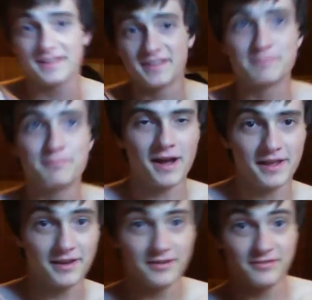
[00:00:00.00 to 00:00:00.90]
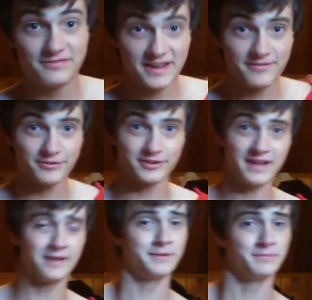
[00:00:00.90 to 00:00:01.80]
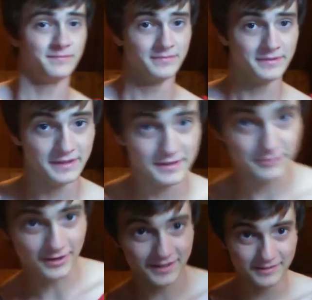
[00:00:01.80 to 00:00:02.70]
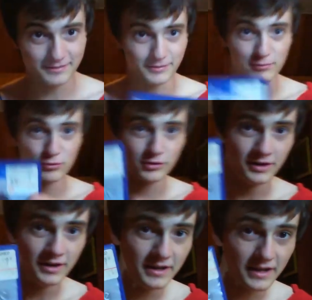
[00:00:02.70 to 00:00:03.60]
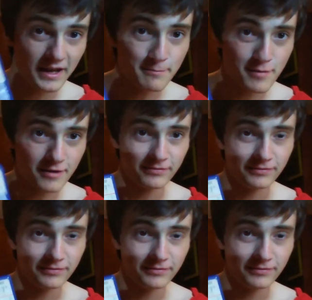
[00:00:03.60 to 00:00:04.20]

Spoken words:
is my favorite game, right? Bloodborne? And my